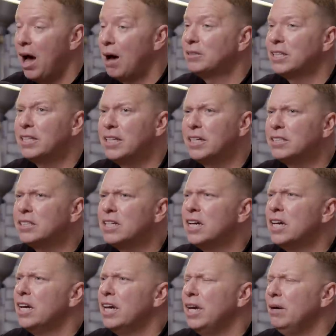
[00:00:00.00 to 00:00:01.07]
I was like, "This."
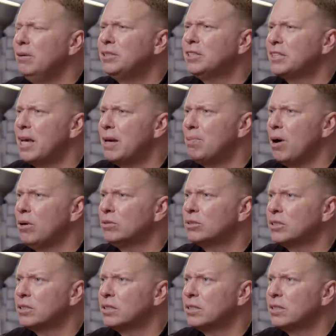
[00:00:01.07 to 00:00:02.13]
It was the same
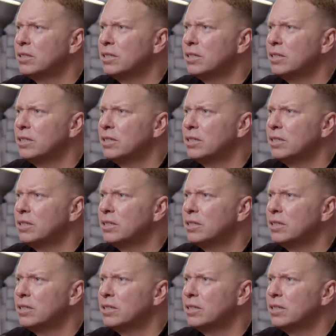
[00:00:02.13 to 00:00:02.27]
post.